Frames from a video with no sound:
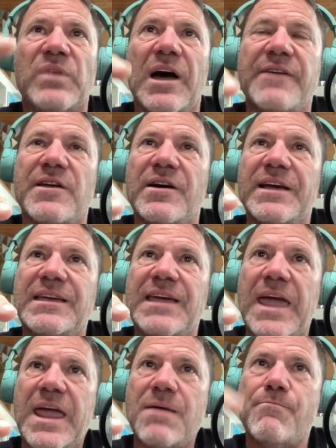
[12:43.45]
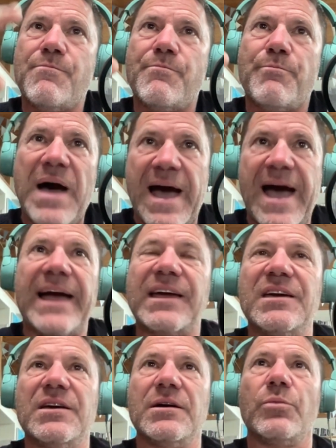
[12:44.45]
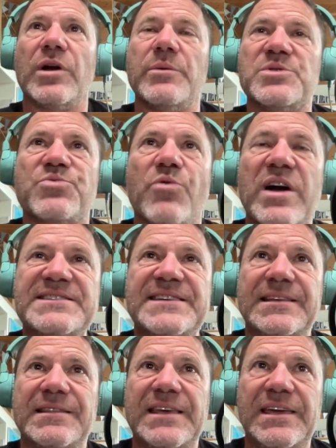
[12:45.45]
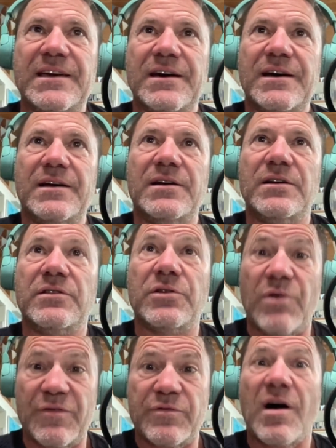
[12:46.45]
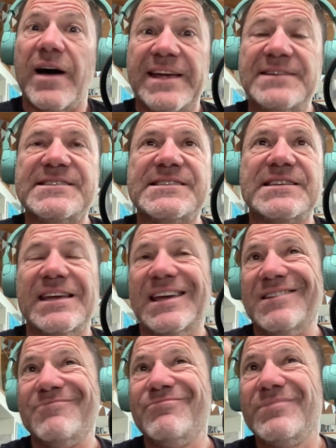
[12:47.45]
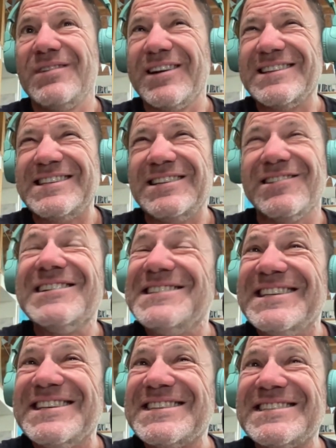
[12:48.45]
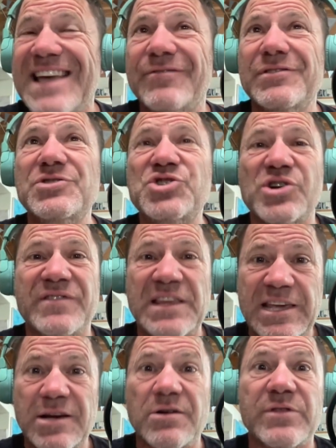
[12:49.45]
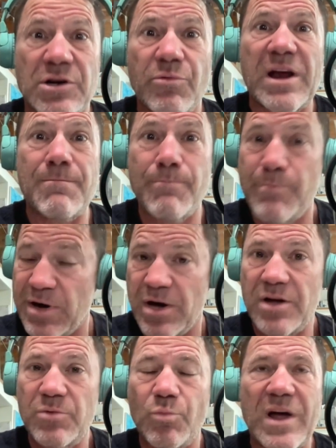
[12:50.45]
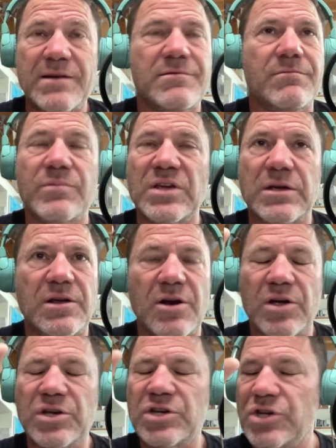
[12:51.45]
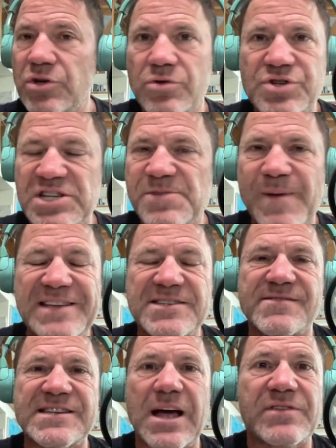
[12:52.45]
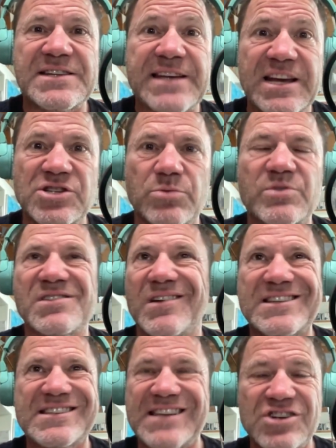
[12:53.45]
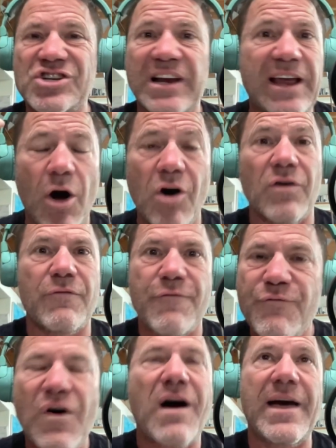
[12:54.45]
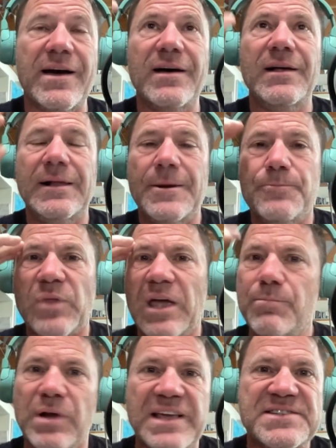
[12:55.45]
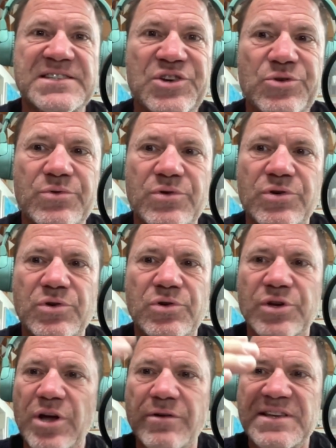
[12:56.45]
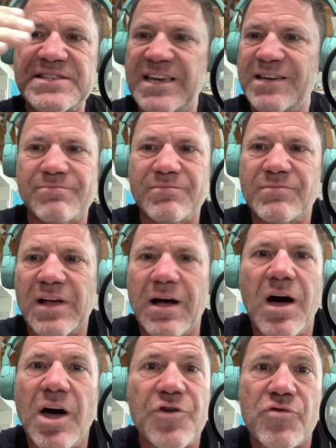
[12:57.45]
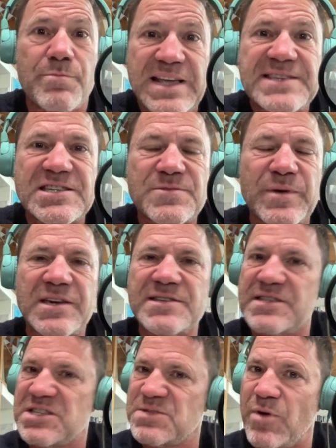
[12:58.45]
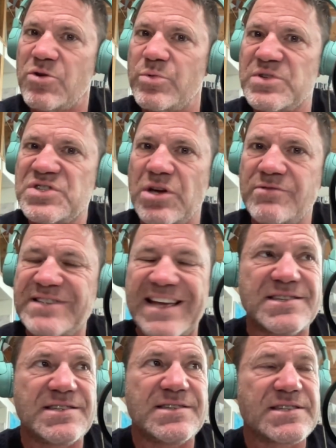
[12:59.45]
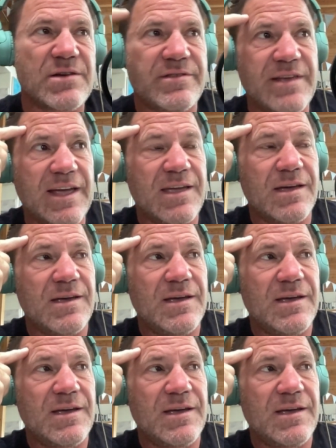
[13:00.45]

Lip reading: And then I came back when I was writing the rough guides in 1997 during the year of the Great Burn, when a huge expanse of Southeast Asia was essentially on fire in places you could only see like 100 meters because the smoke was so dense and so thick.